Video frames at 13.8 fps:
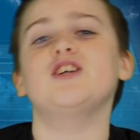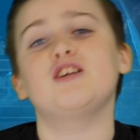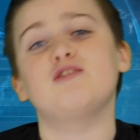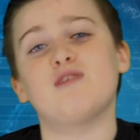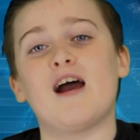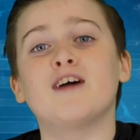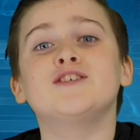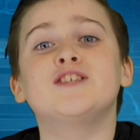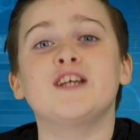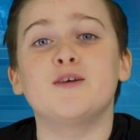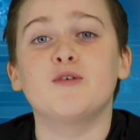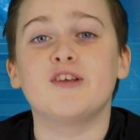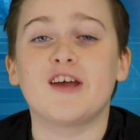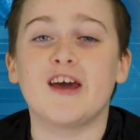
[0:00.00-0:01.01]
this
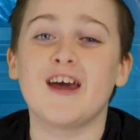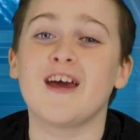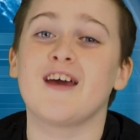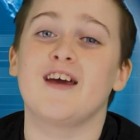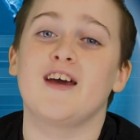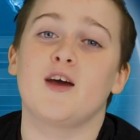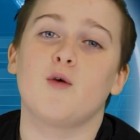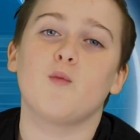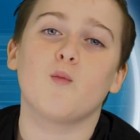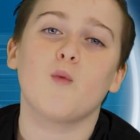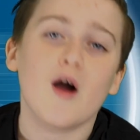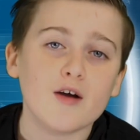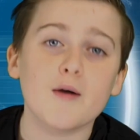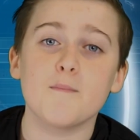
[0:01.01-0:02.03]
is T1D here.
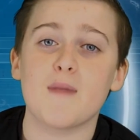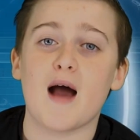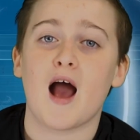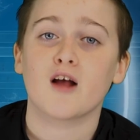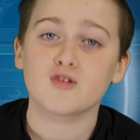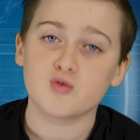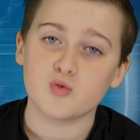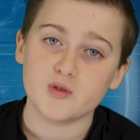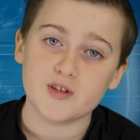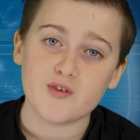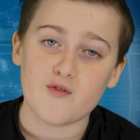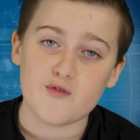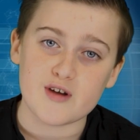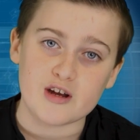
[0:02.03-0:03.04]
Welcome back to
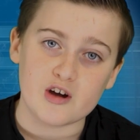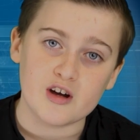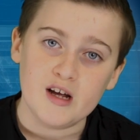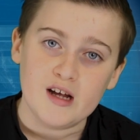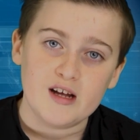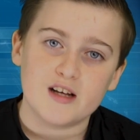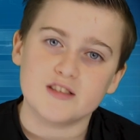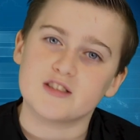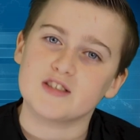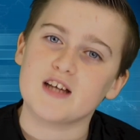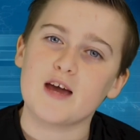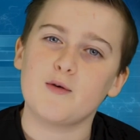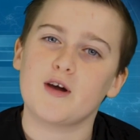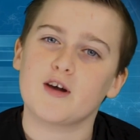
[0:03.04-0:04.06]
another video, and
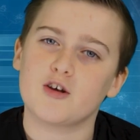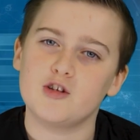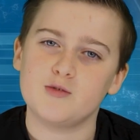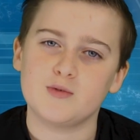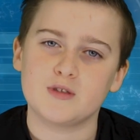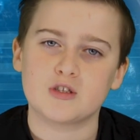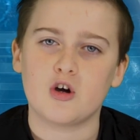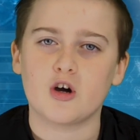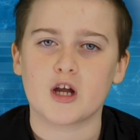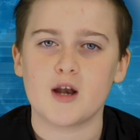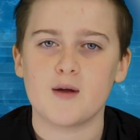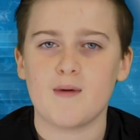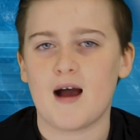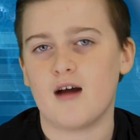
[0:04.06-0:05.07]
today we're going to be
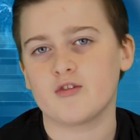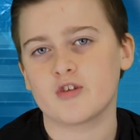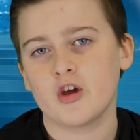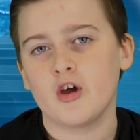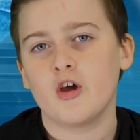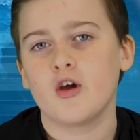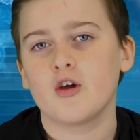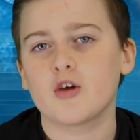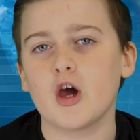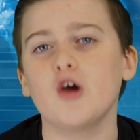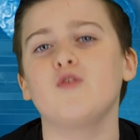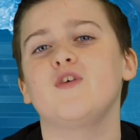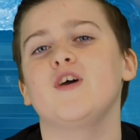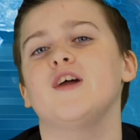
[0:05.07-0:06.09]
talking about
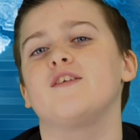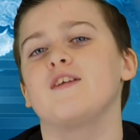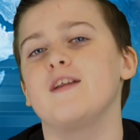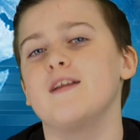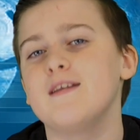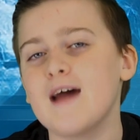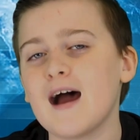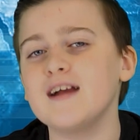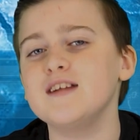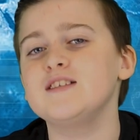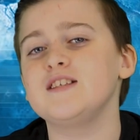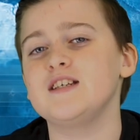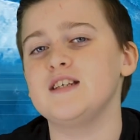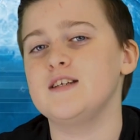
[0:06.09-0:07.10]

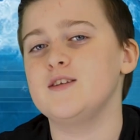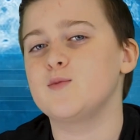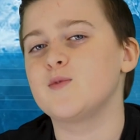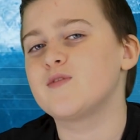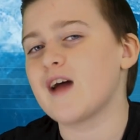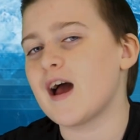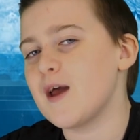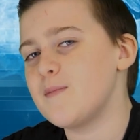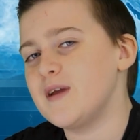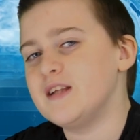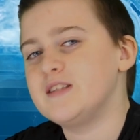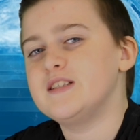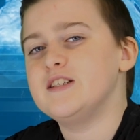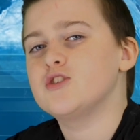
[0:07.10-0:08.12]
COVID-19 with
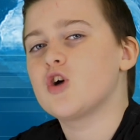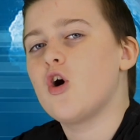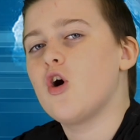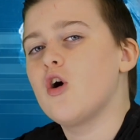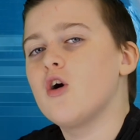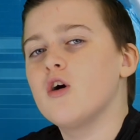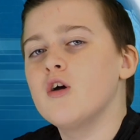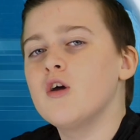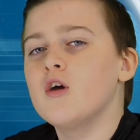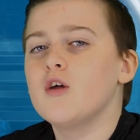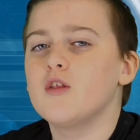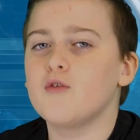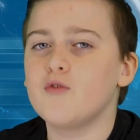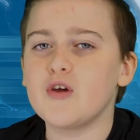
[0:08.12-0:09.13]
diabetes, or
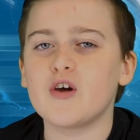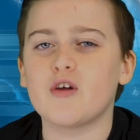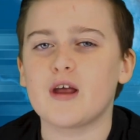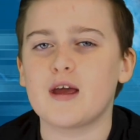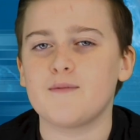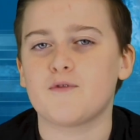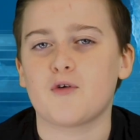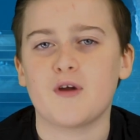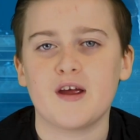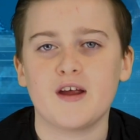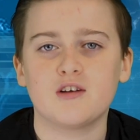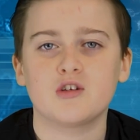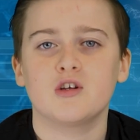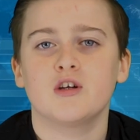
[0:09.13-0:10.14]
the real name for
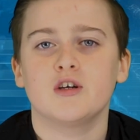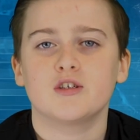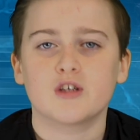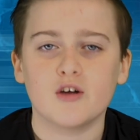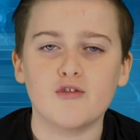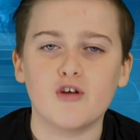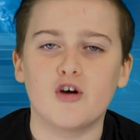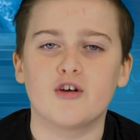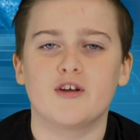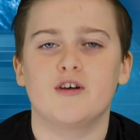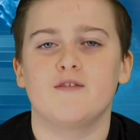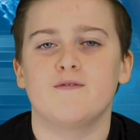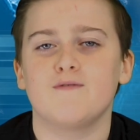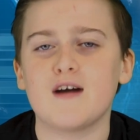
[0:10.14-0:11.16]
it,
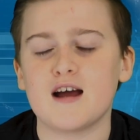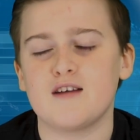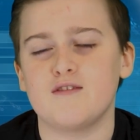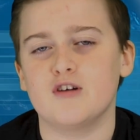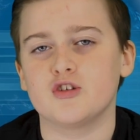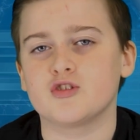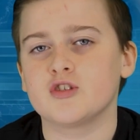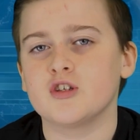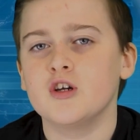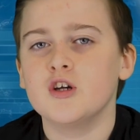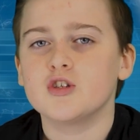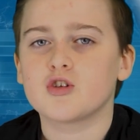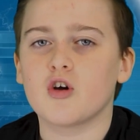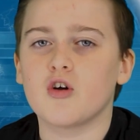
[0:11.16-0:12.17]
coronavirus.
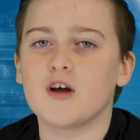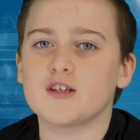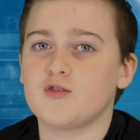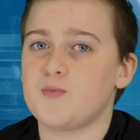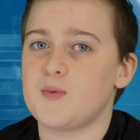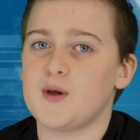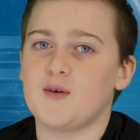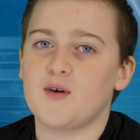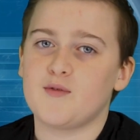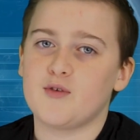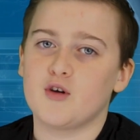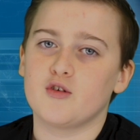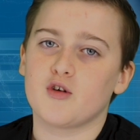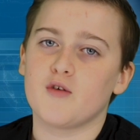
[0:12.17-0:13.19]
So unless you've been
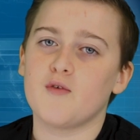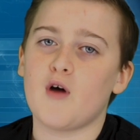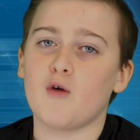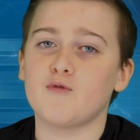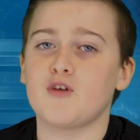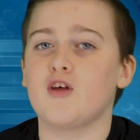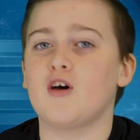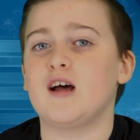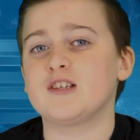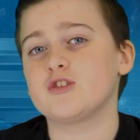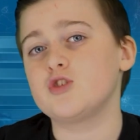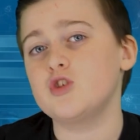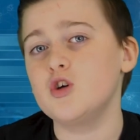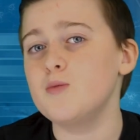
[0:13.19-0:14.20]
living under a rock for the
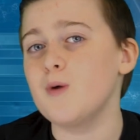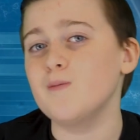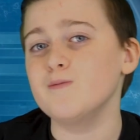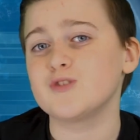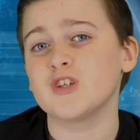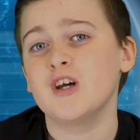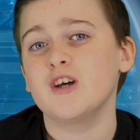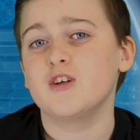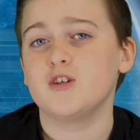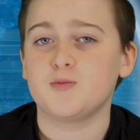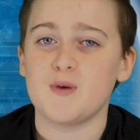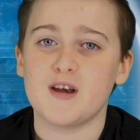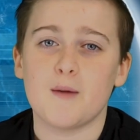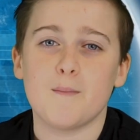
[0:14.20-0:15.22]
last 2 months,
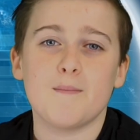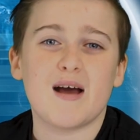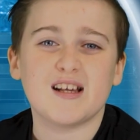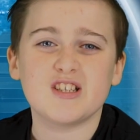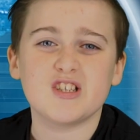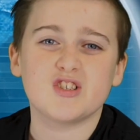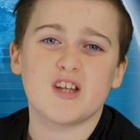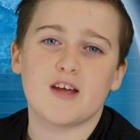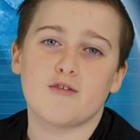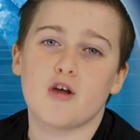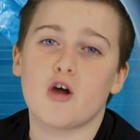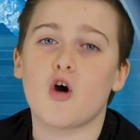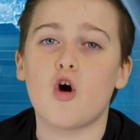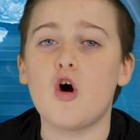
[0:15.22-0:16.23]
there's been a mass
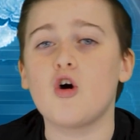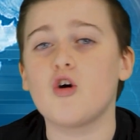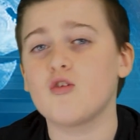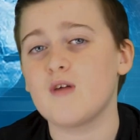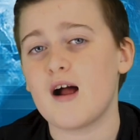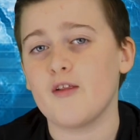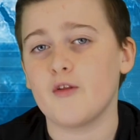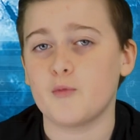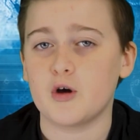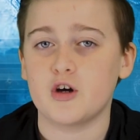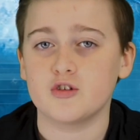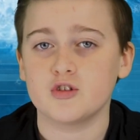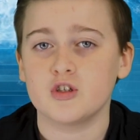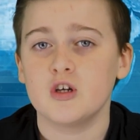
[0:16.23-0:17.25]
hysteria all around the
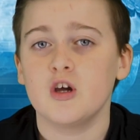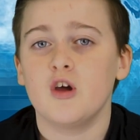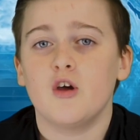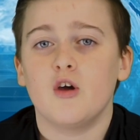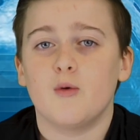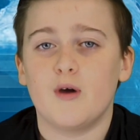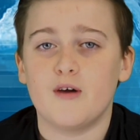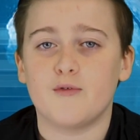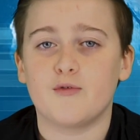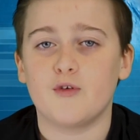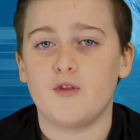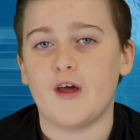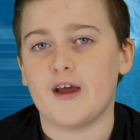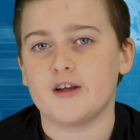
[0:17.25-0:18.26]
world
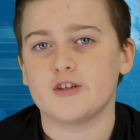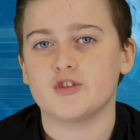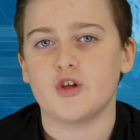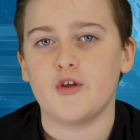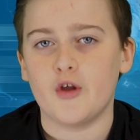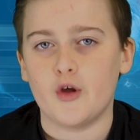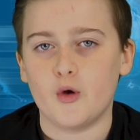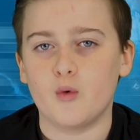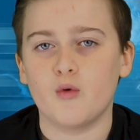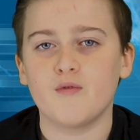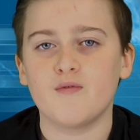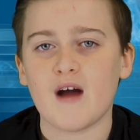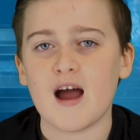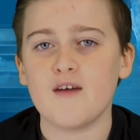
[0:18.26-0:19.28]
with this new
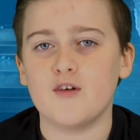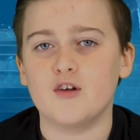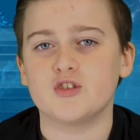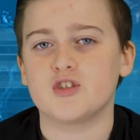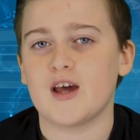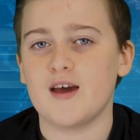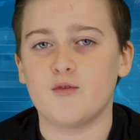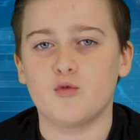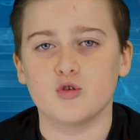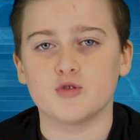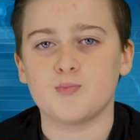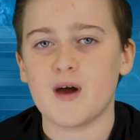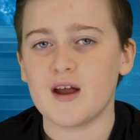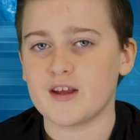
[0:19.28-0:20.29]
virus that
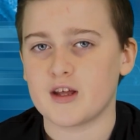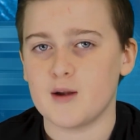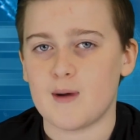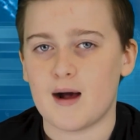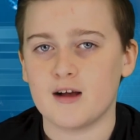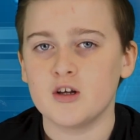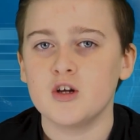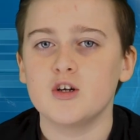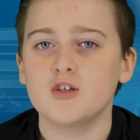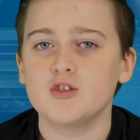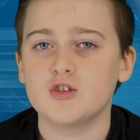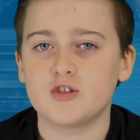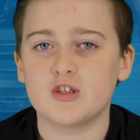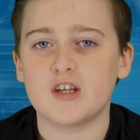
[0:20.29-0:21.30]
everyone's panicking about.
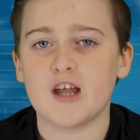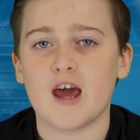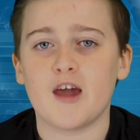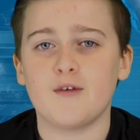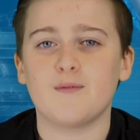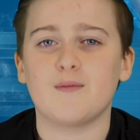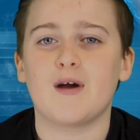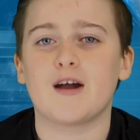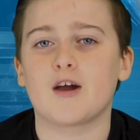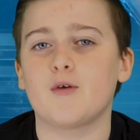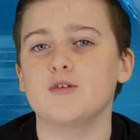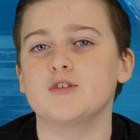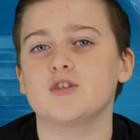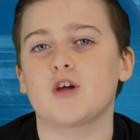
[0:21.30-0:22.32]
So today we're
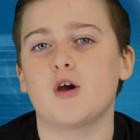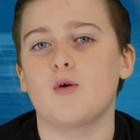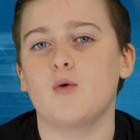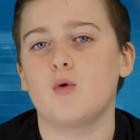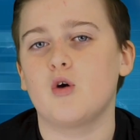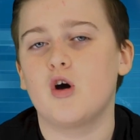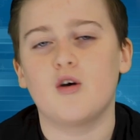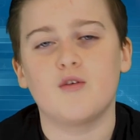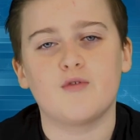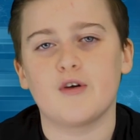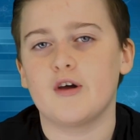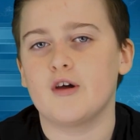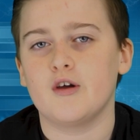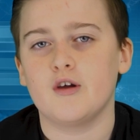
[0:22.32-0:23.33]
going to go
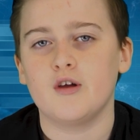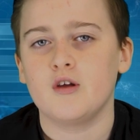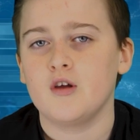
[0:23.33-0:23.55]
over